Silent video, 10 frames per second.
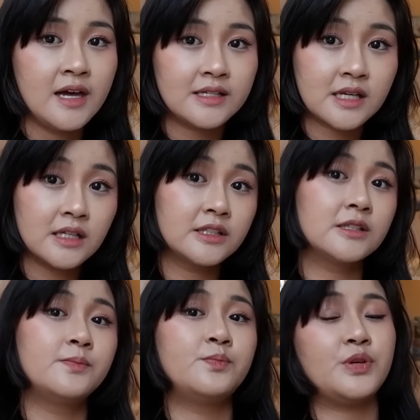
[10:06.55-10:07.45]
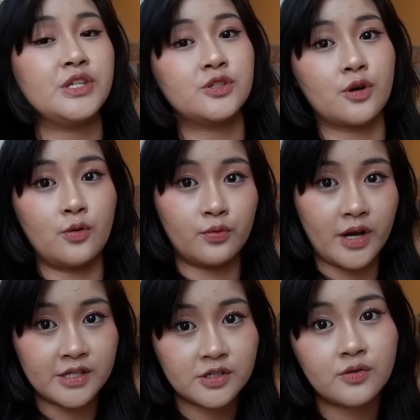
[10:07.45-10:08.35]
it's like a little bistro
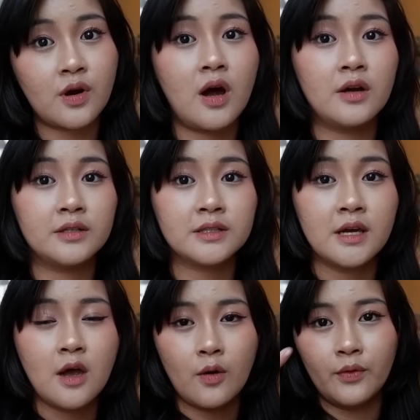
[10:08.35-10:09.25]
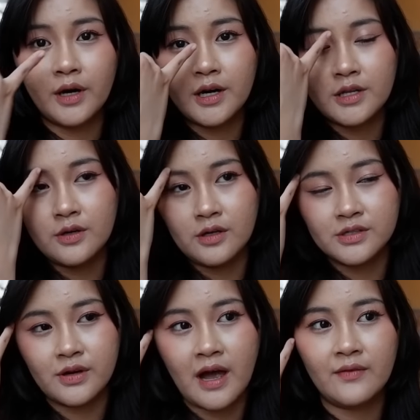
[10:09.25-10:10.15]
restaurant where you
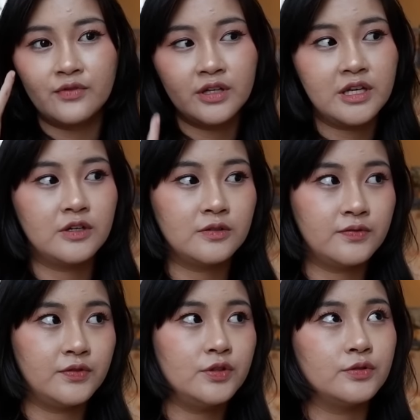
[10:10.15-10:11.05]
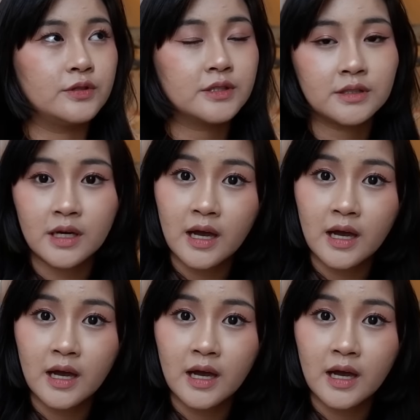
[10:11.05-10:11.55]
also have really good food.